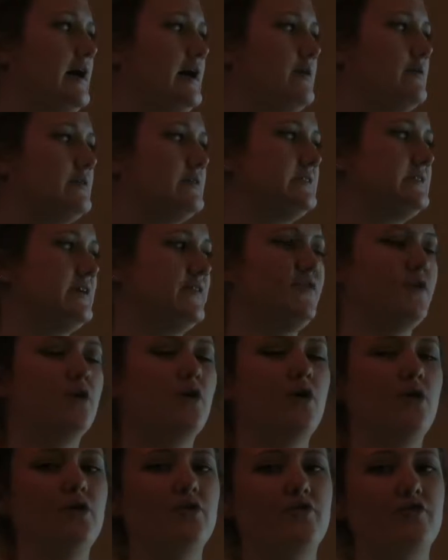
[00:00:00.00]
It was
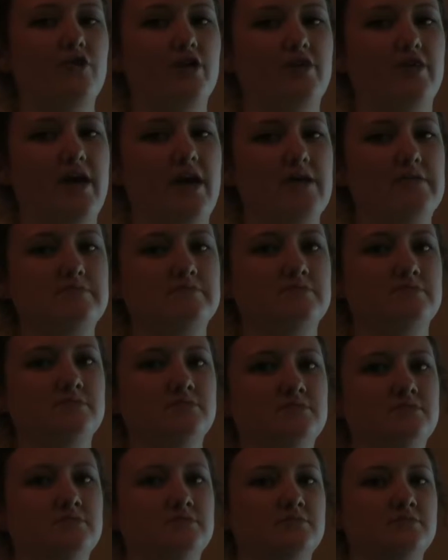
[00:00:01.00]
difficult for them